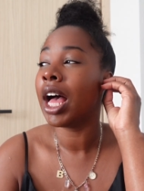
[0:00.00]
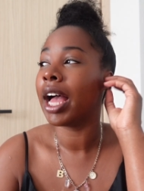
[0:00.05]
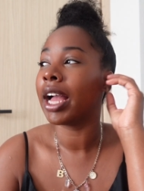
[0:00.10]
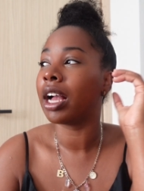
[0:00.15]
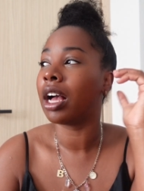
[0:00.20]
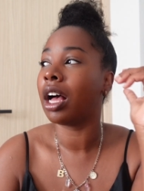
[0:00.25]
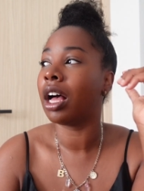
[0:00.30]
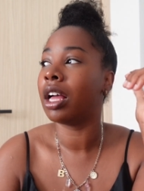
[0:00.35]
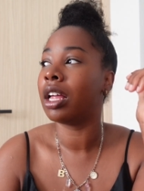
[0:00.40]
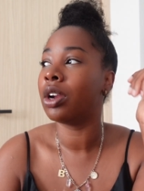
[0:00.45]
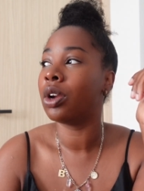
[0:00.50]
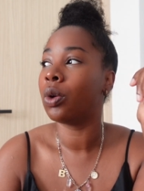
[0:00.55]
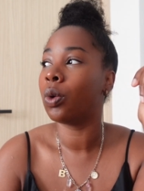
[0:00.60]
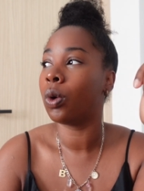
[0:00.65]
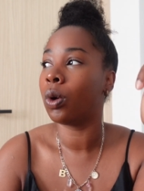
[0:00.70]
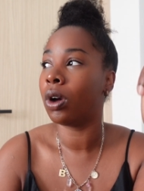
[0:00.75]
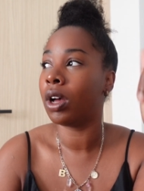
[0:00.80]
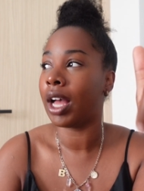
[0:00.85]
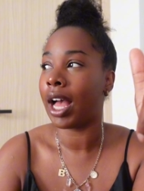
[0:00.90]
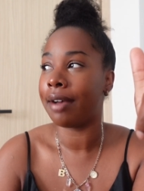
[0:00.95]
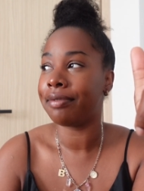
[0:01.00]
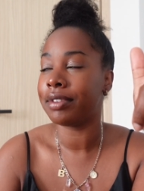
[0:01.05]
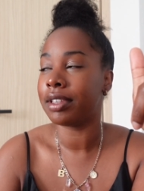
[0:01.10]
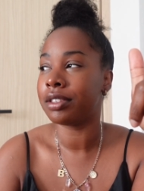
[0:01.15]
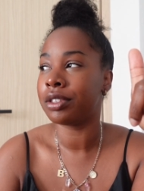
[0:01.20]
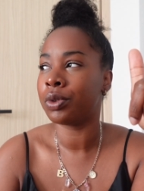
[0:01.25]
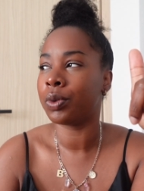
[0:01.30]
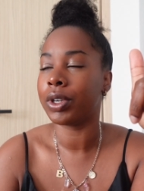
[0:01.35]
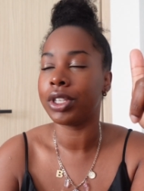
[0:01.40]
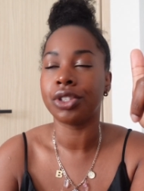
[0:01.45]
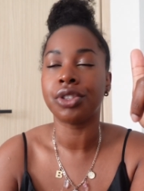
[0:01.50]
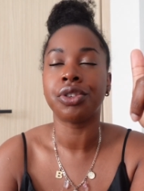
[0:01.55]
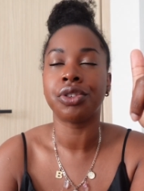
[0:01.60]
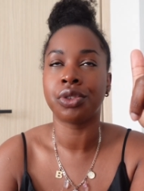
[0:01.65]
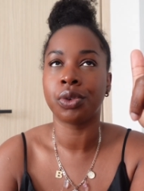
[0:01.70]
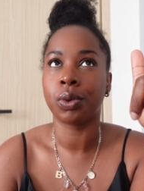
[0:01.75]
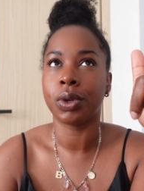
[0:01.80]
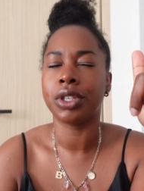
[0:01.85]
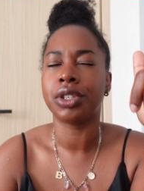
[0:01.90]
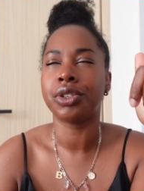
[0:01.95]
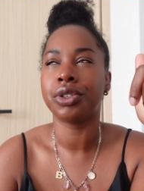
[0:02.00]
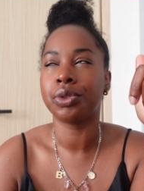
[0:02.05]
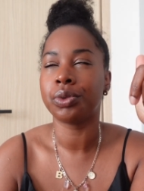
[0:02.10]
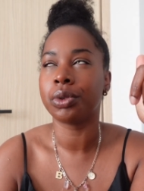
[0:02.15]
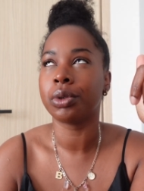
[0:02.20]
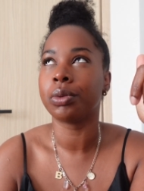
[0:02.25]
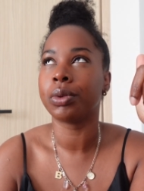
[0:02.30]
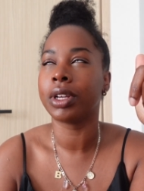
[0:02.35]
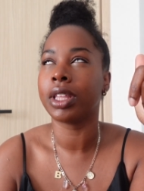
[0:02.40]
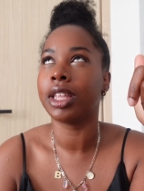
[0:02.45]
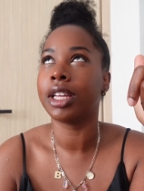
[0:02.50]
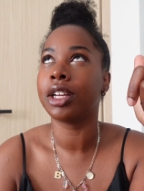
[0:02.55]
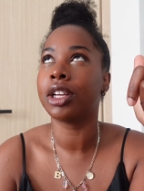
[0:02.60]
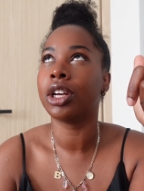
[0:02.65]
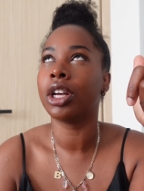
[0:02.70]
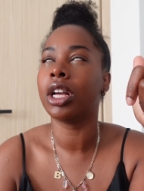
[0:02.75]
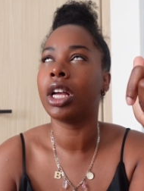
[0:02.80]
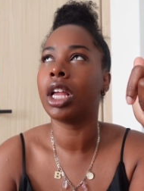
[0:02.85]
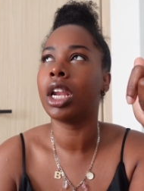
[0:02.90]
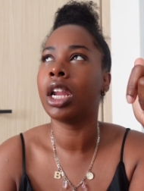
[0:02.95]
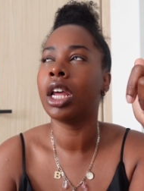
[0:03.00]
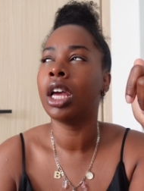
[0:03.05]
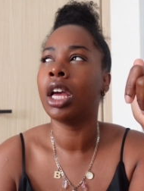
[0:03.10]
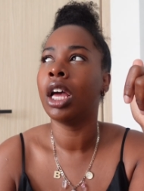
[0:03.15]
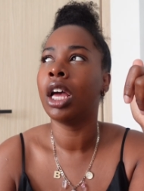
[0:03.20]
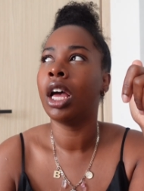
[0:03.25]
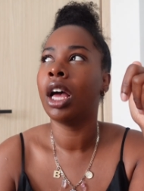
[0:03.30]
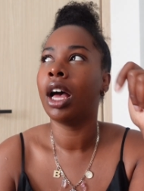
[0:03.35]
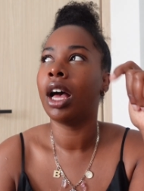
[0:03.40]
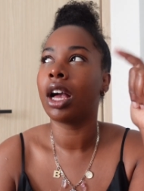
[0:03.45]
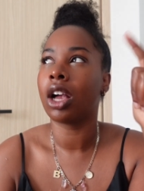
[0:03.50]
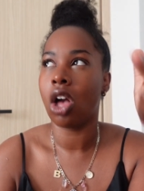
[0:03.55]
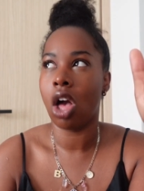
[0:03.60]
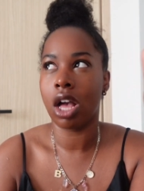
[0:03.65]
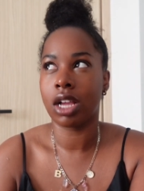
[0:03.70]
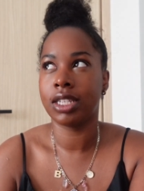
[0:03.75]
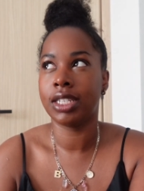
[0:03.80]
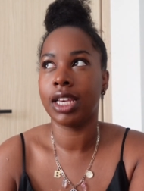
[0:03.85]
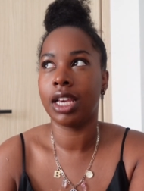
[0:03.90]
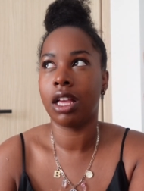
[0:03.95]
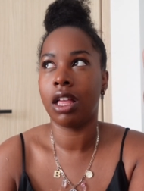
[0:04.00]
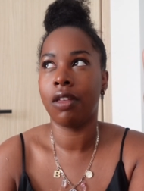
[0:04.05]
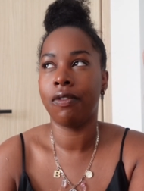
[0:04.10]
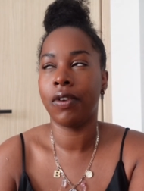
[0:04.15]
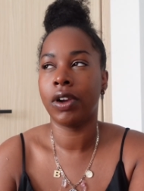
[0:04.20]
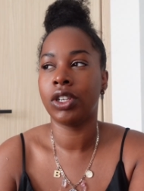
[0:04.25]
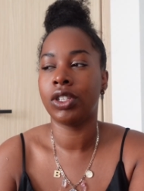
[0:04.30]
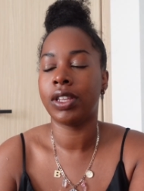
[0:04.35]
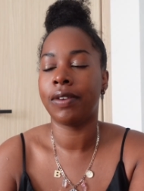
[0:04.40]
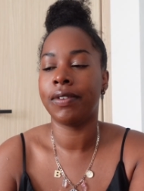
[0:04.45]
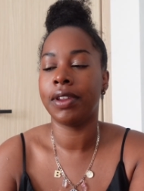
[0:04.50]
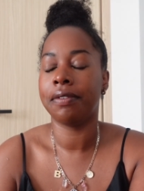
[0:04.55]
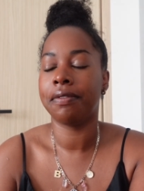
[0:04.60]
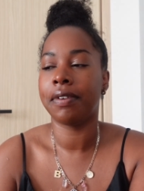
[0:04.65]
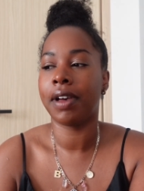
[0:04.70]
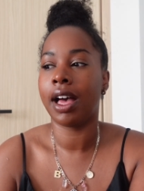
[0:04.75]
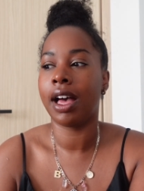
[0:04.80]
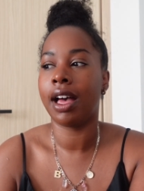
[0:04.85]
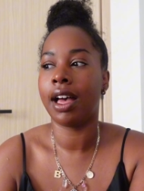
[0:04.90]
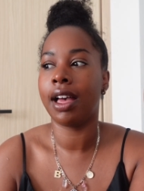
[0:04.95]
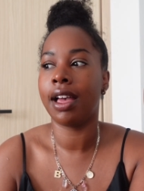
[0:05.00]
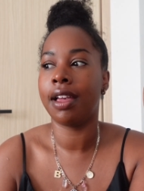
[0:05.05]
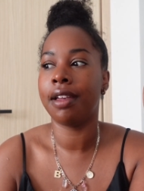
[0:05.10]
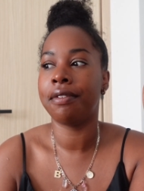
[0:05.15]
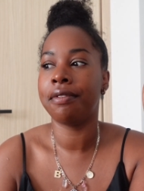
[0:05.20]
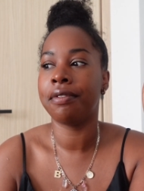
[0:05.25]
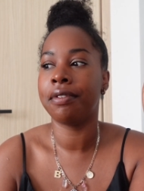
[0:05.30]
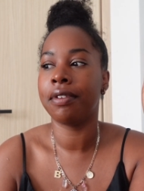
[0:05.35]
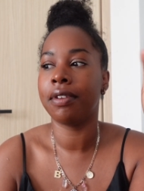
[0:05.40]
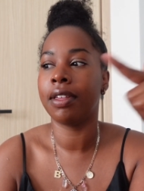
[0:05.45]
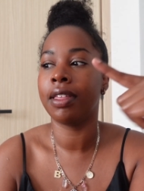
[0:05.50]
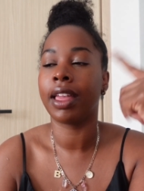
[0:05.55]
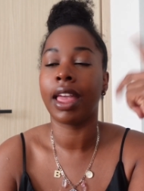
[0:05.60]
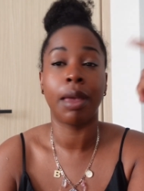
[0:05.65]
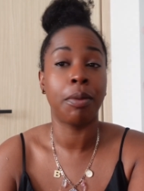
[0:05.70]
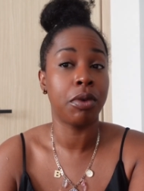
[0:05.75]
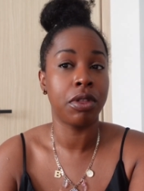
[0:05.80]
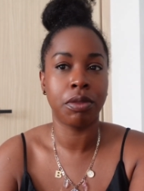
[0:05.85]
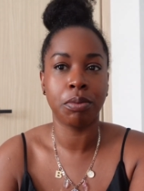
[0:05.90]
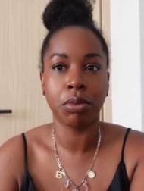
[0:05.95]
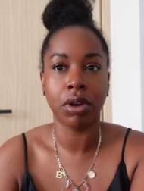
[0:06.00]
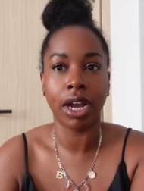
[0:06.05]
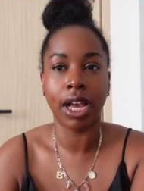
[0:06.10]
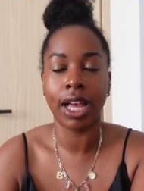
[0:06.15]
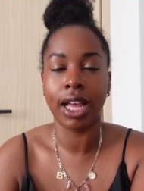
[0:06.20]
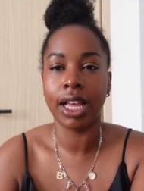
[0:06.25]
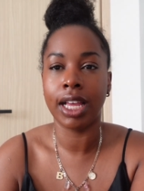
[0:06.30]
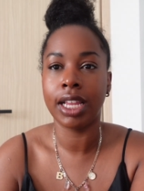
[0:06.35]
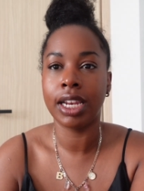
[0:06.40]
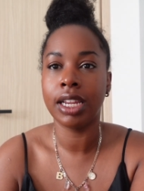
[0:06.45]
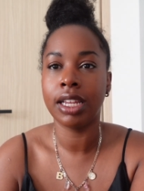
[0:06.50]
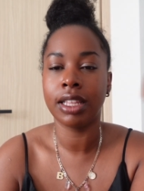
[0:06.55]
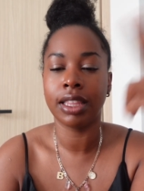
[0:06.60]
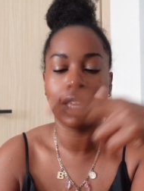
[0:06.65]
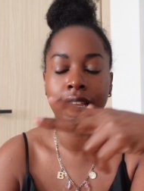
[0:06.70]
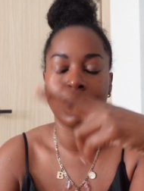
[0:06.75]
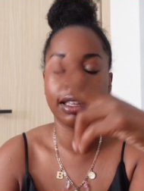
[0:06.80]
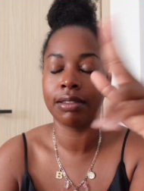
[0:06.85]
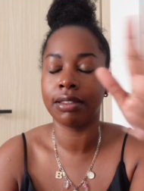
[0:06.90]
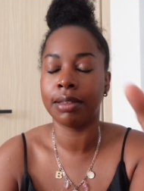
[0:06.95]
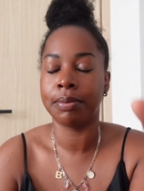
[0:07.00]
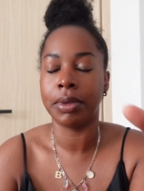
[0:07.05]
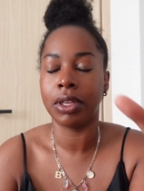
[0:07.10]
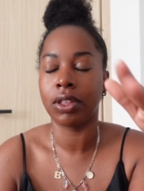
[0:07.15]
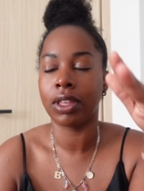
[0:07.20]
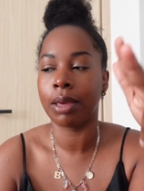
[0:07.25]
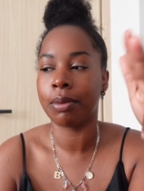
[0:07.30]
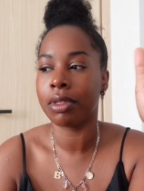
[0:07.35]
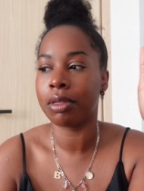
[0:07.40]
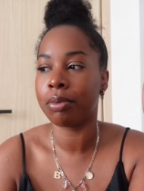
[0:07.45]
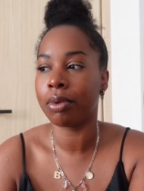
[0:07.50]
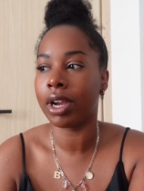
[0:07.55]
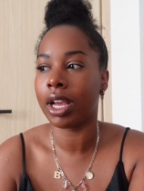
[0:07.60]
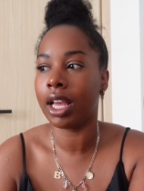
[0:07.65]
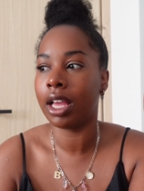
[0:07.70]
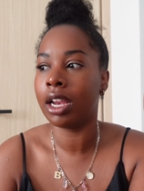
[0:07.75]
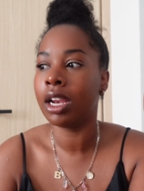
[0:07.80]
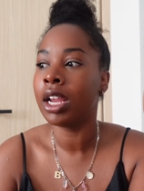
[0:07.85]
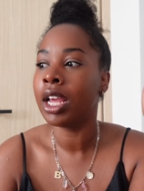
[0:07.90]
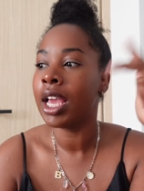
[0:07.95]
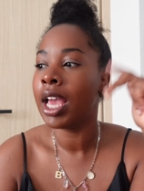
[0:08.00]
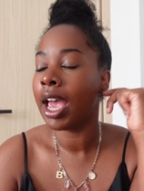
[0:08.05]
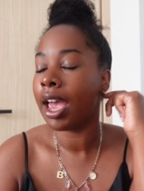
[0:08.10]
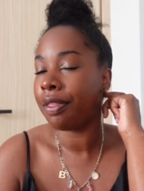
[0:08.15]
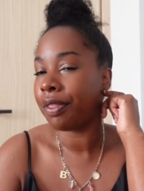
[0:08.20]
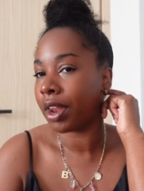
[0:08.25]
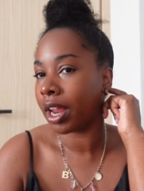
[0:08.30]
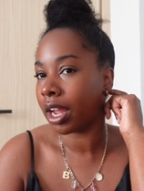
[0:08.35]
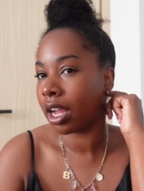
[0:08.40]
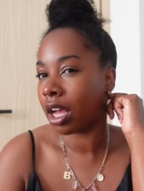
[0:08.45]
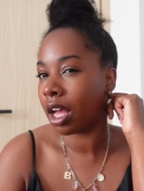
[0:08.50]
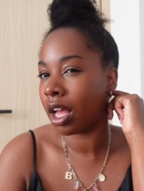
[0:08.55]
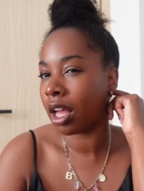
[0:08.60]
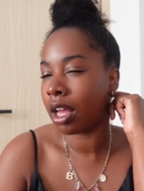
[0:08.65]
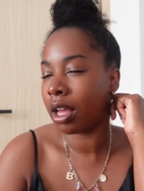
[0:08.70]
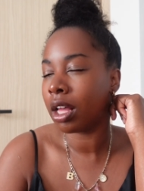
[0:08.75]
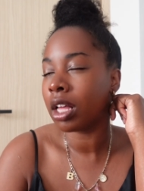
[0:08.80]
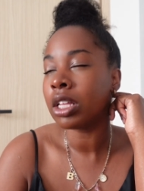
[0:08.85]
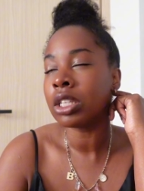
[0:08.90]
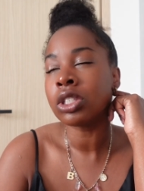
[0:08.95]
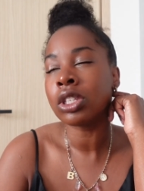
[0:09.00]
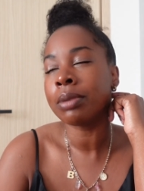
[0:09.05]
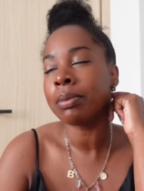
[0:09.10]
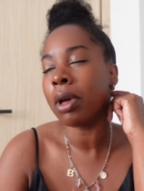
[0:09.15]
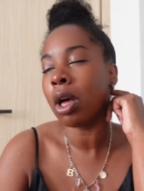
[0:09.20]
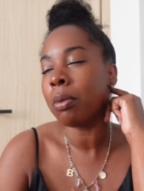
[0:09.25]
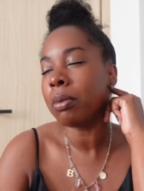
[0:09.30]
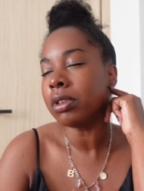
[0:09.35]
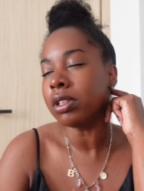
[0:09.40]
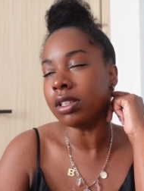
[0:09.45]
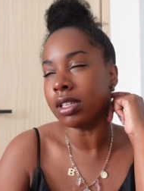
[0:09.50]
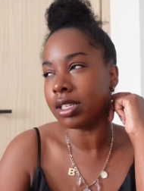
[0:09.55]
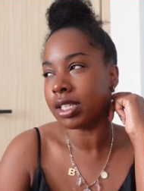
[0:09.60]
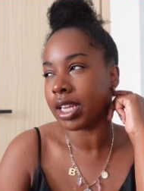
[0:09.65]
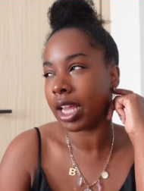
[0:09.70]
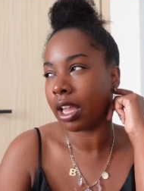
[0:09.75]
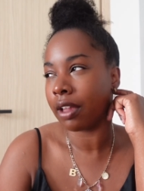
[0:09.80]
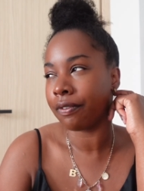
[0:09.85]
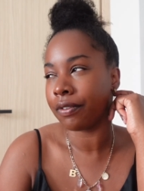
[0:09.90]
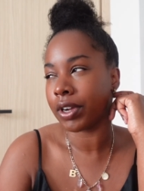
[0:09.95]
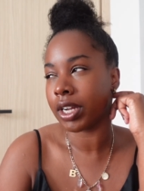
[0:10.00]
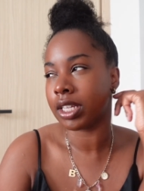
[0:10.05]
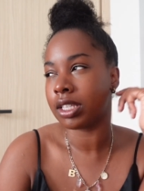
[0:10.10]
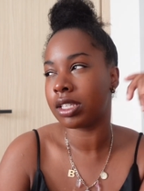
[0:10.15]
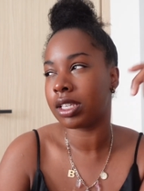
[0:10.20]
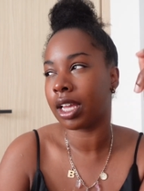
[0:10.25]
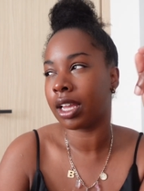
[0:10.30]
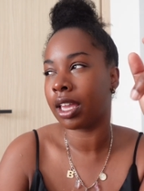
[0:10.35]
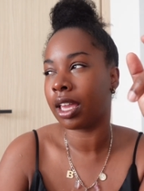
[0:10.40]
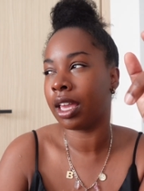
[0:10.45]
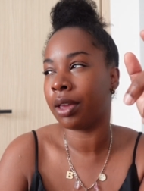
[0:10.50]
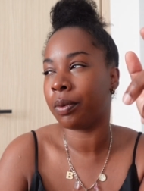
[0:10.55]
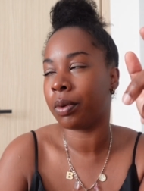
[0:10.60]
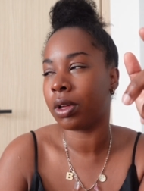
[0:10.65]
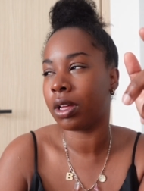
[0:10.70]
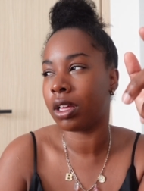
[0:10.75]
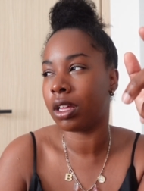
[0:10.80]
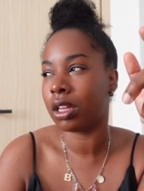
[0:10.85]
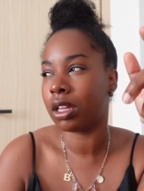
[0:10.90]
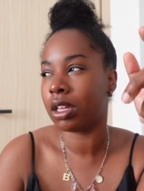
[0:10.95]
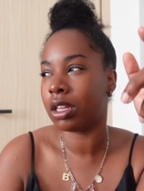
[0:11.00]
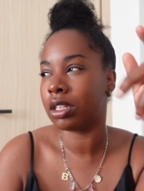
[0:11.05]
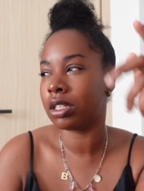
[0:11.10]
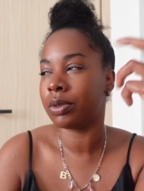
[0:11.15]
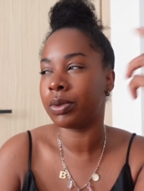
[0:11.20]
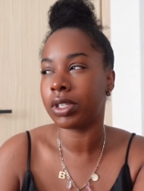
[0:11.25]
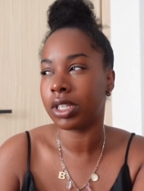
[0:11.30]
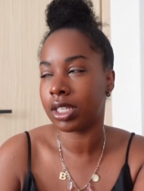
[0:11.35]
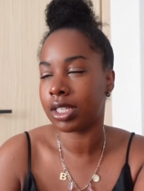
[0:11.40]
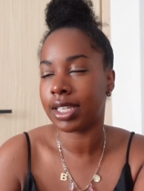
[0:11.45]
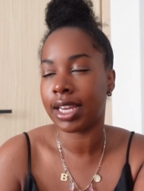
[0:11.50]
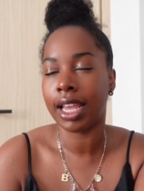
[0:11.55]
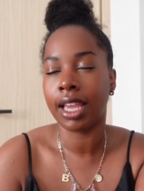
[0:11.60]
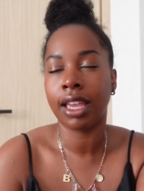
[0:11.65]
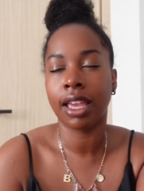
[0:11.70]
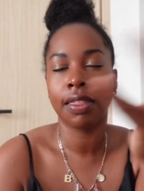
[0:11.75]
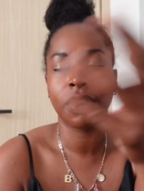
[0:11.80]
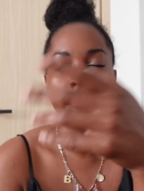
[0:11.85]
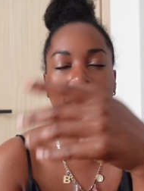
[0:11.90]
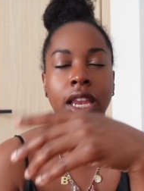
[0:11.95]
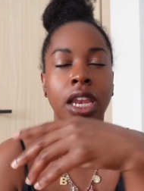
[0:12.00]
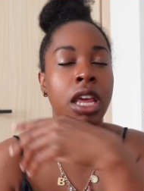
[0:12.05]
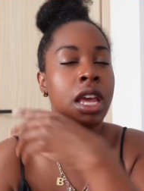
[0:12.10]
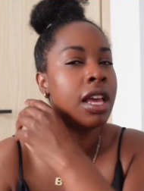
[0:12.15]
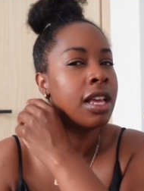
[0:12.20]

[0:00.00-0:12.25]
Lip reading: I got a half dozen oysters. The oysters were really good. A cocktail, French 75. It came with bread. Like the meal came with bread. And then I got some almost steak frites. Like it was a steak, and then